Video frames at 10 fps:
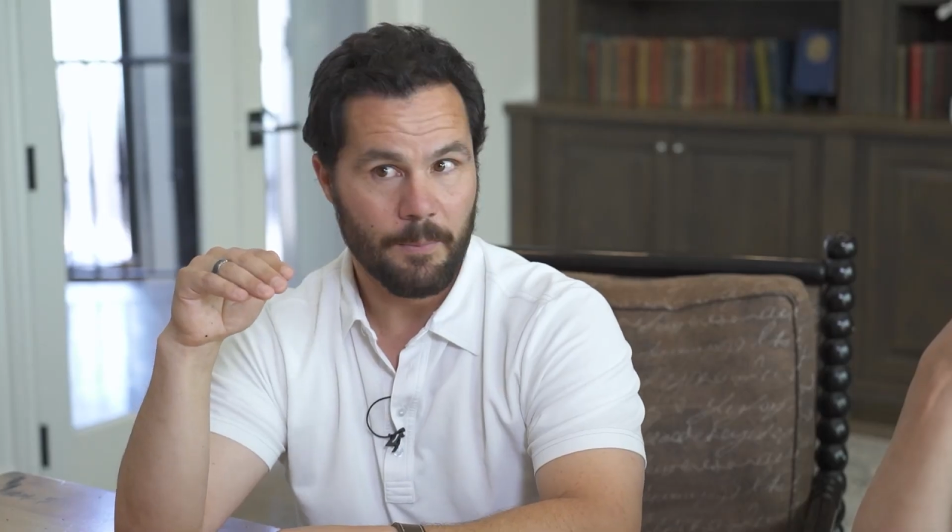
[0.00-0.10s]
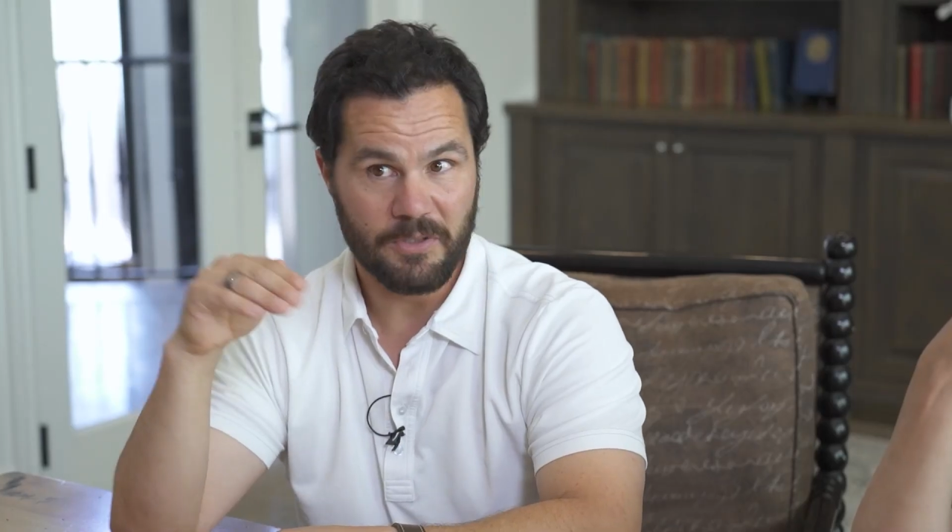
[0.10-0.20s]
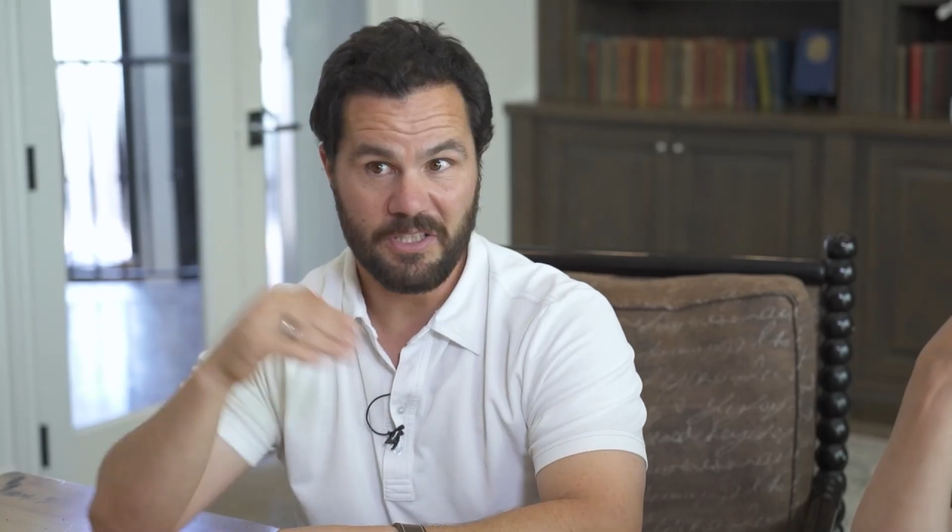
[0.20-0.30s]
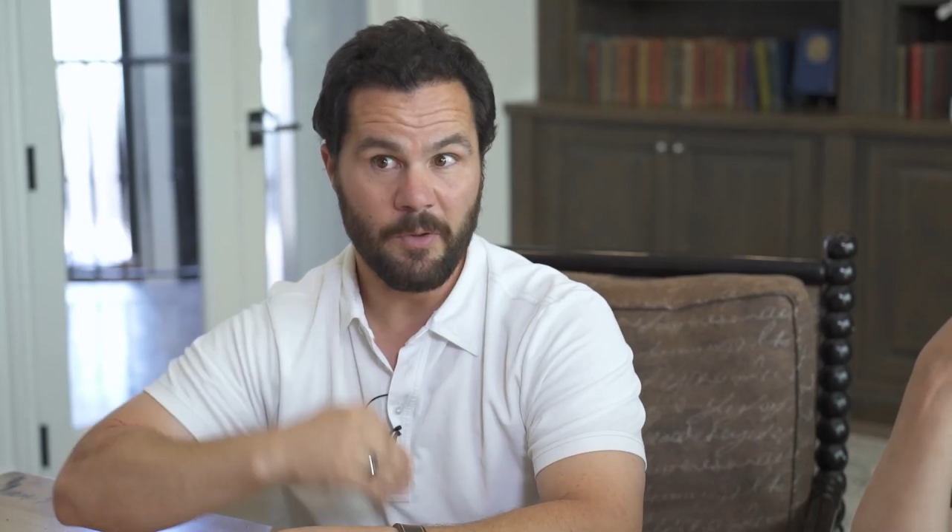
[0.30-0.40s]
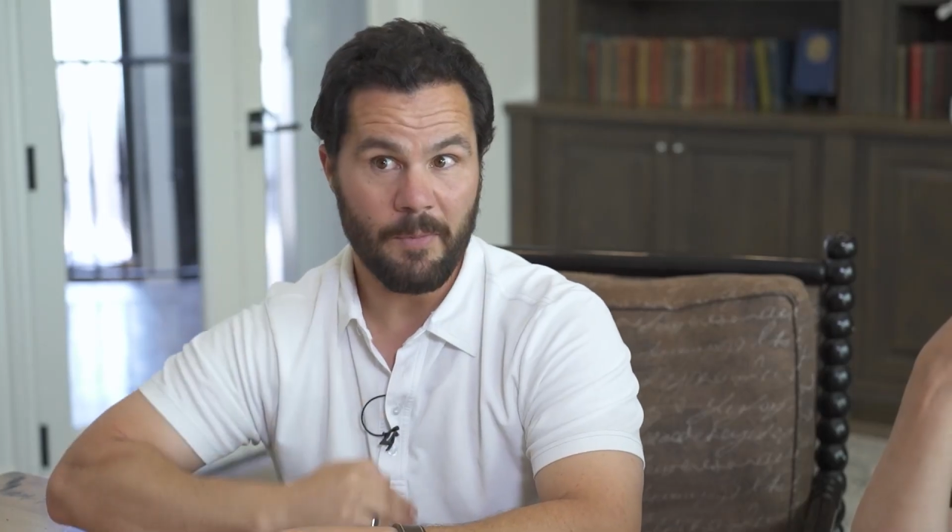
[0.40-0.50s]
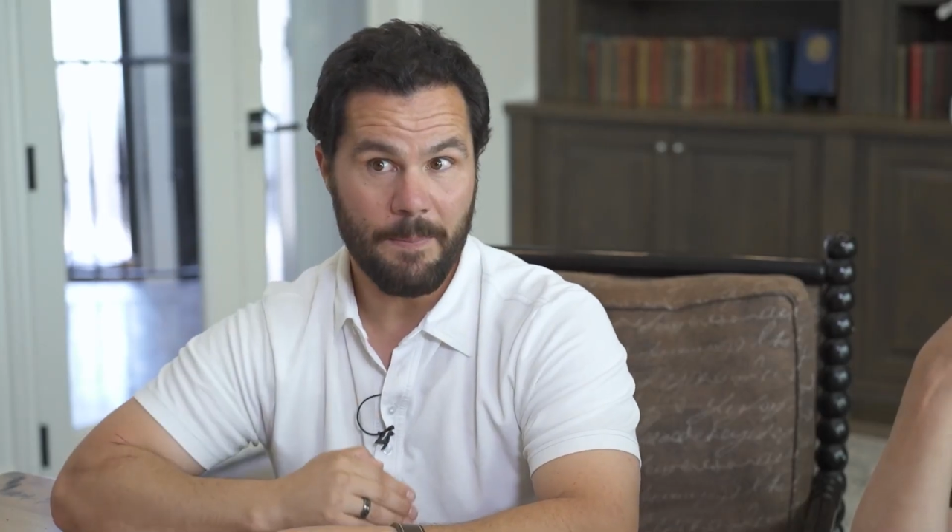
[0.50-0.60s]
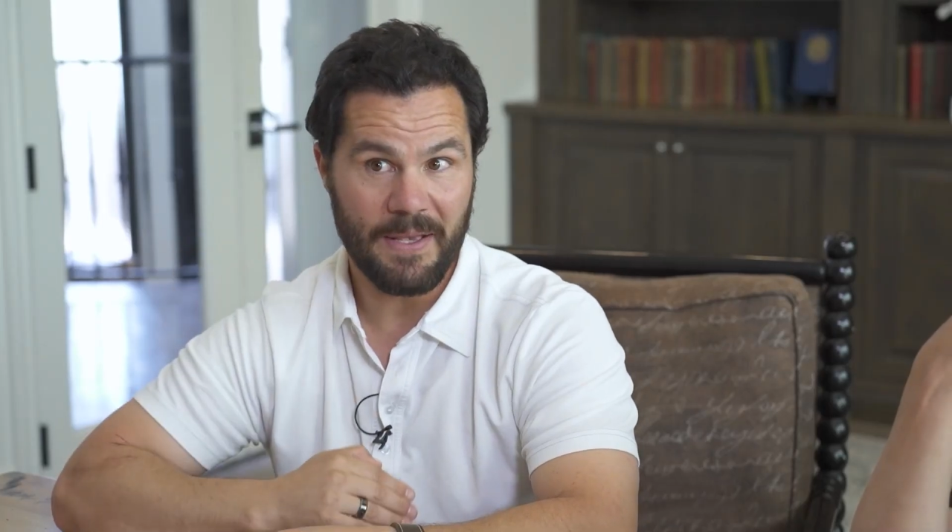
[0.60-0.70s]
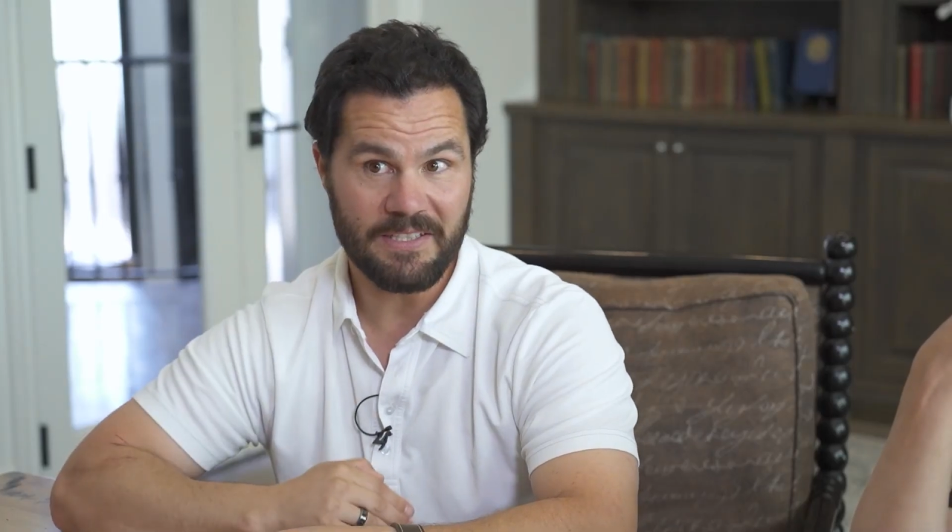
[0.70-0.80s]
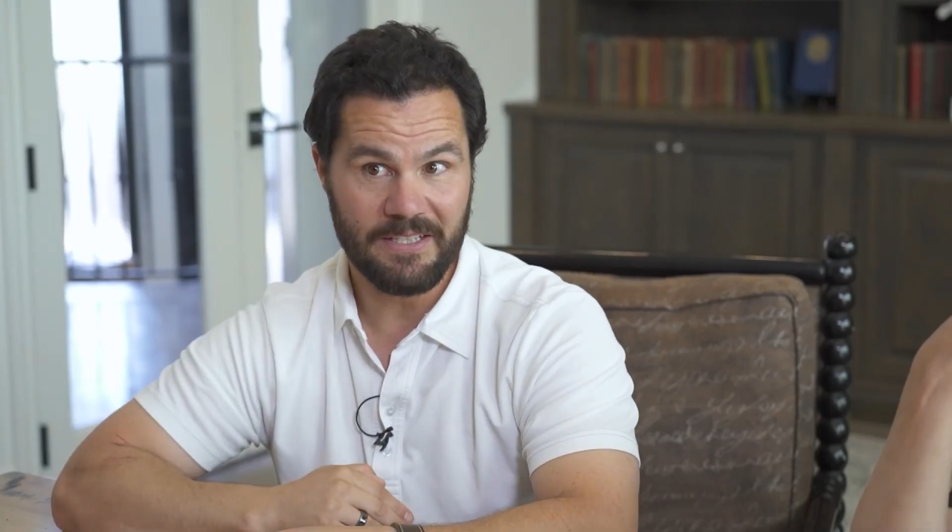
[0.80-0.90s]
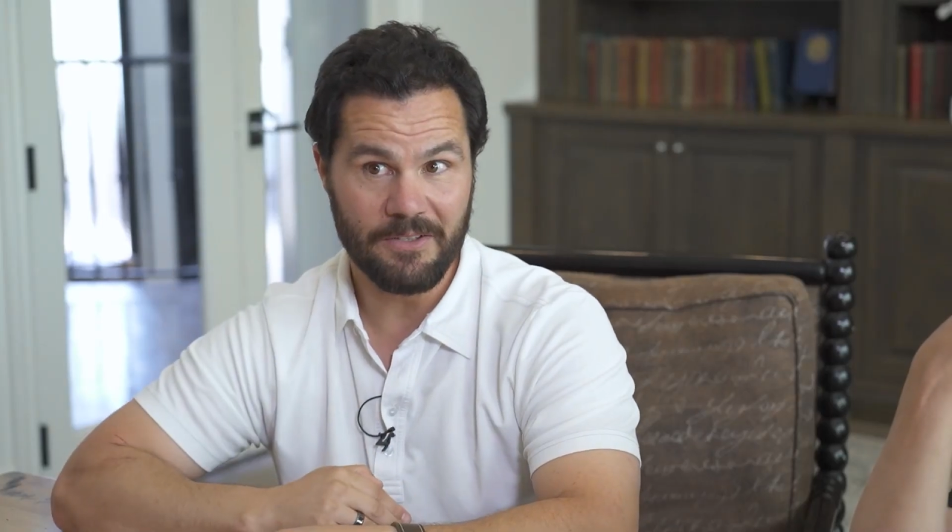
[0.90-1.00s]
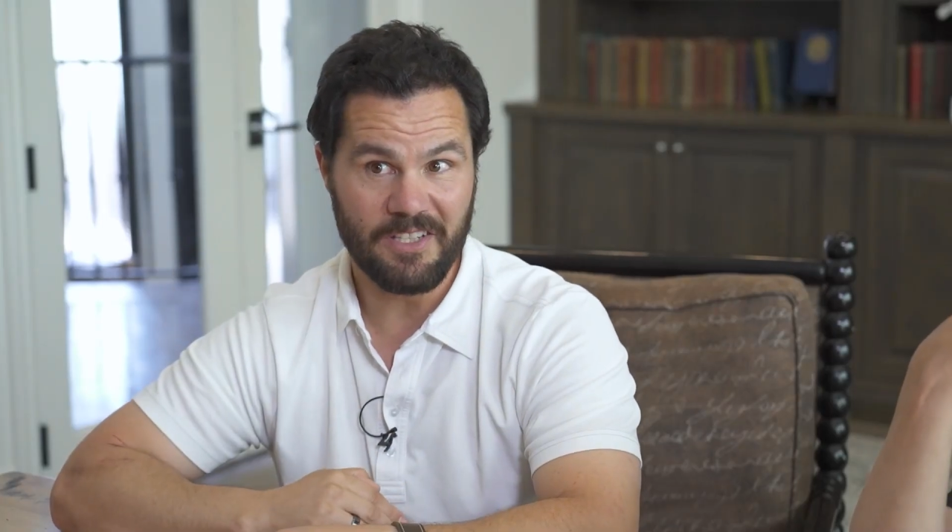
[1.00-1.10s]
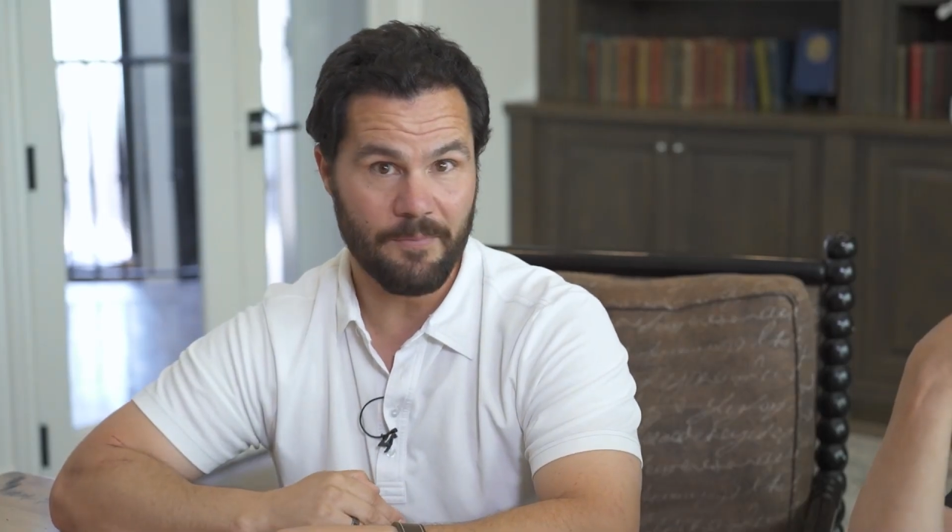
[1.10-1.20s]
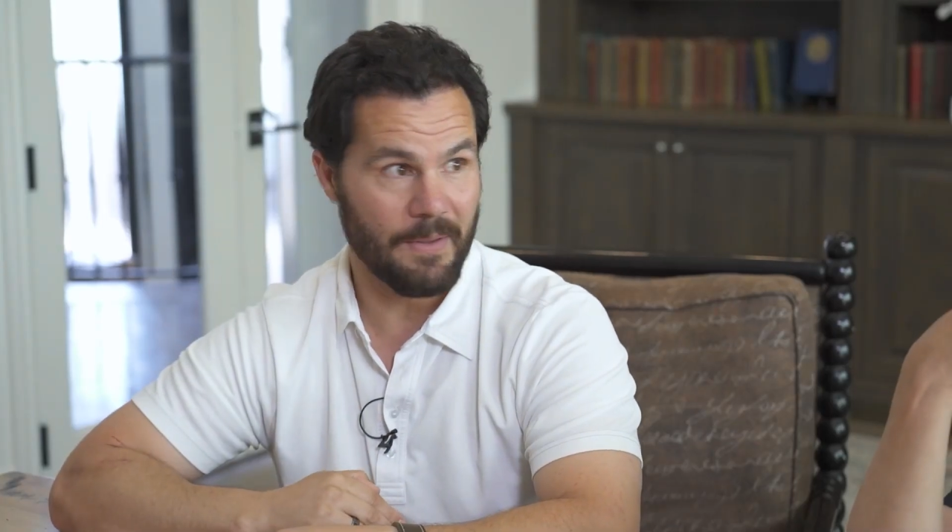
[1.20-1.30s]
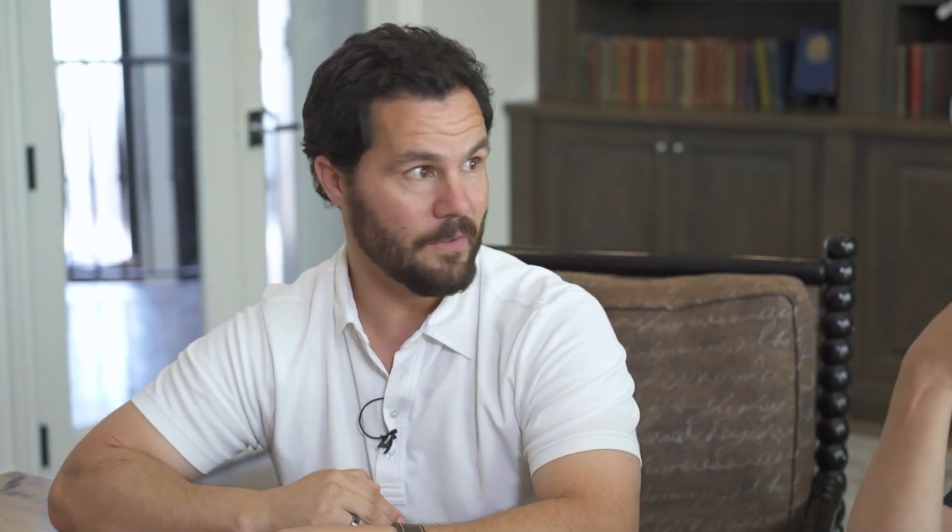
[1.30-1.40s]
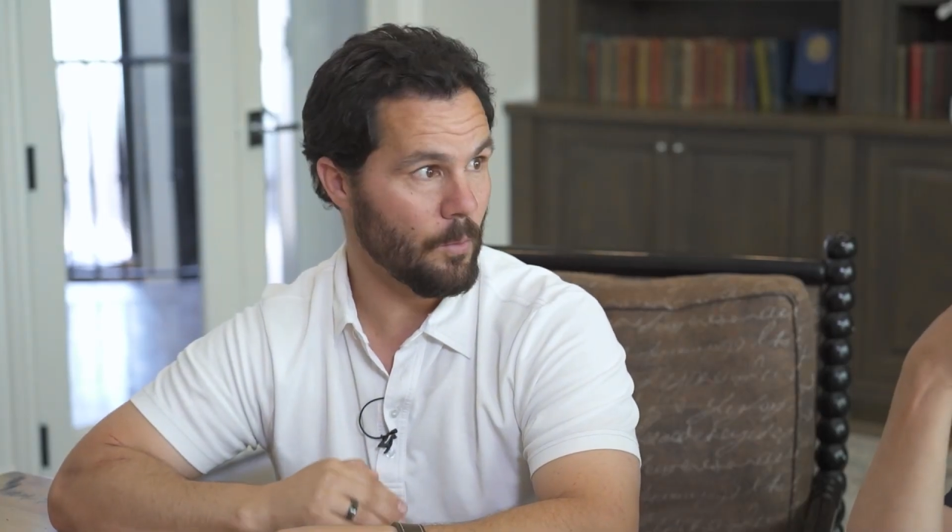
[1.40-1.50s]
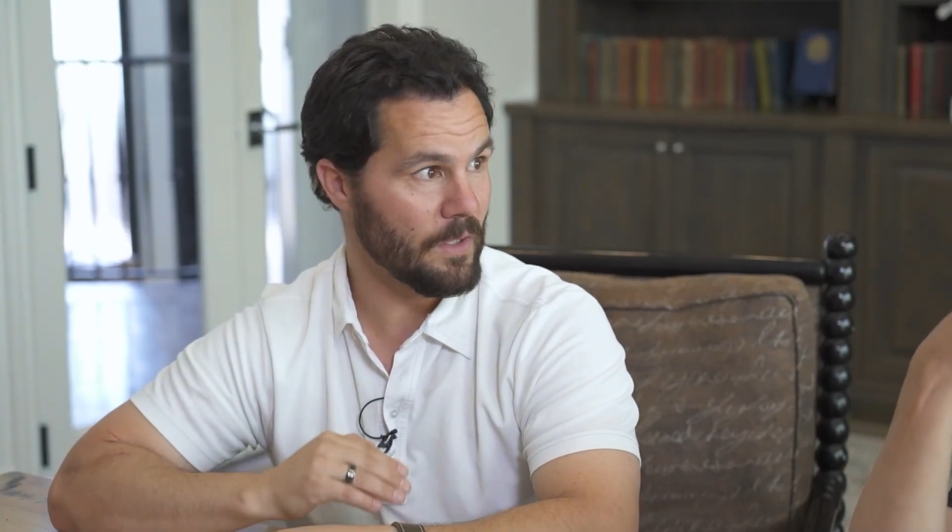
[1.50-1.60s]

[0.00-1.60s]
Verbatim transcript: But some of my best deals have been the